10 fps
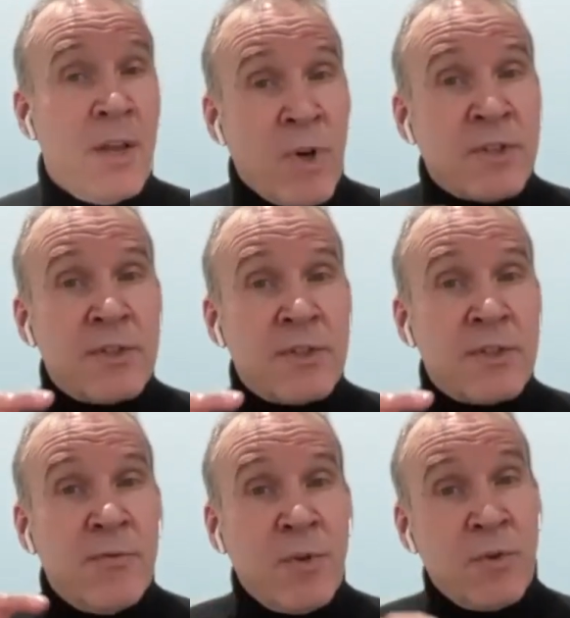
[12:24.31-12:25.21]
And
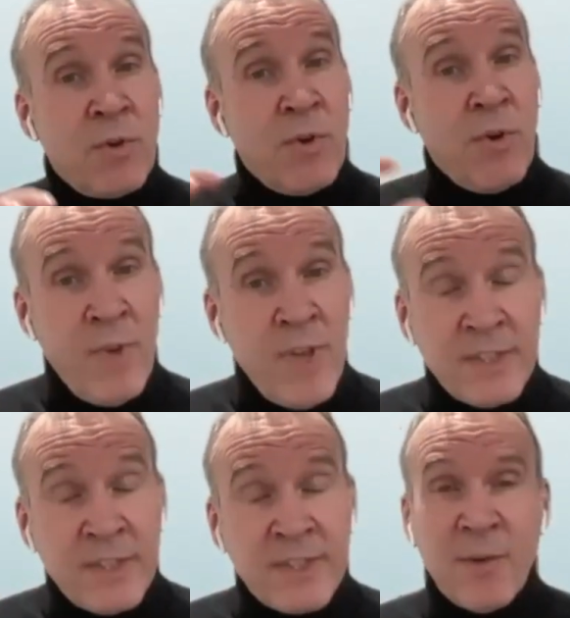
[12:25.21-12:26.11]
once we could
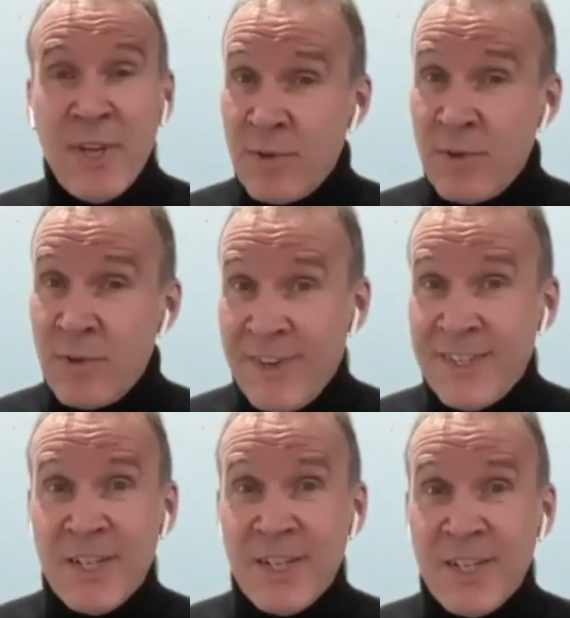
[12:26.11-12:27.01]
convince the
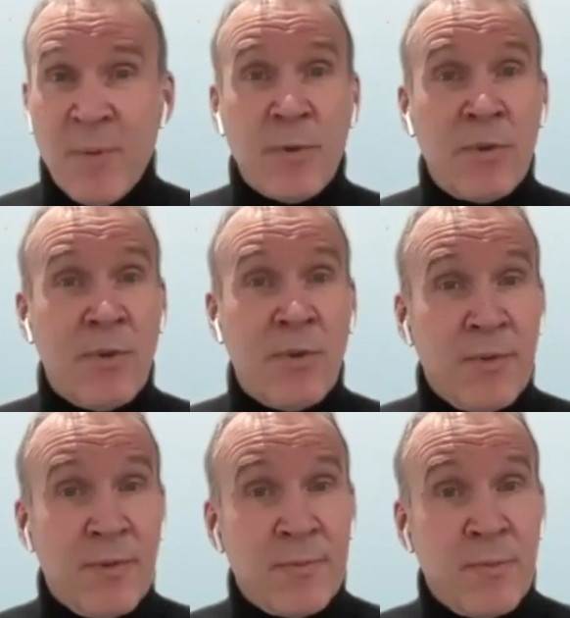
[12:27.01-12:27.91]
patient organization about